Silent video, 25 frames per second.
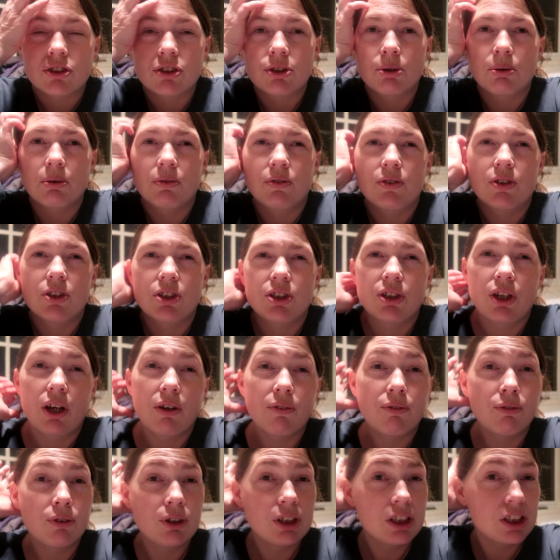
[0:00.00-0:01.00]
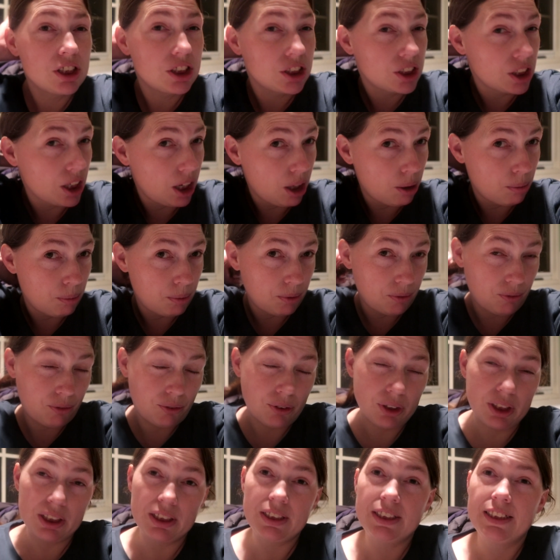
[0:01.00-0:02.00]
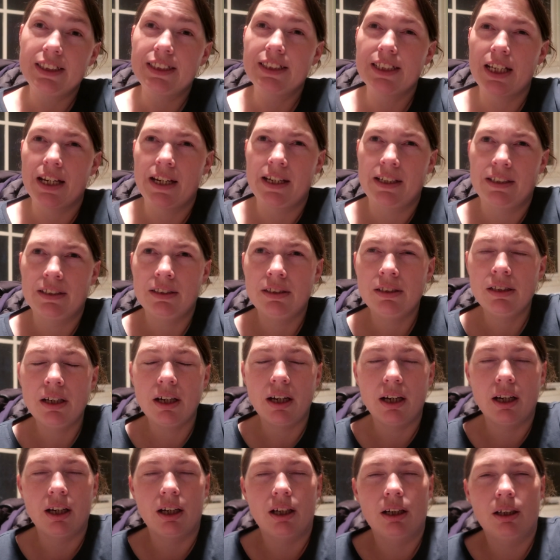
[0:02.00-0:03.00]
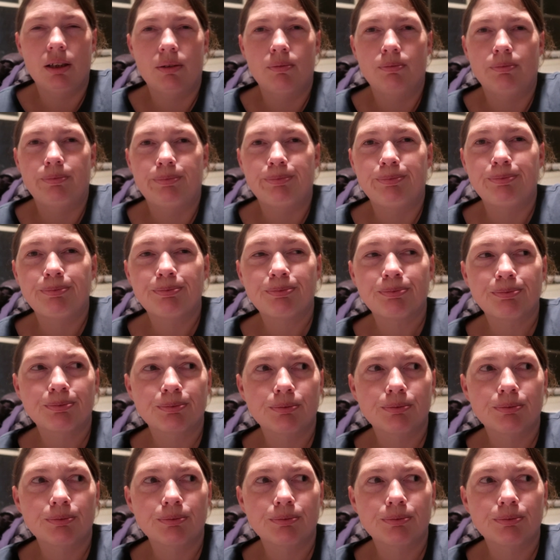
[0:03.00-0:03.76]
So we've just finished up for the day. Um,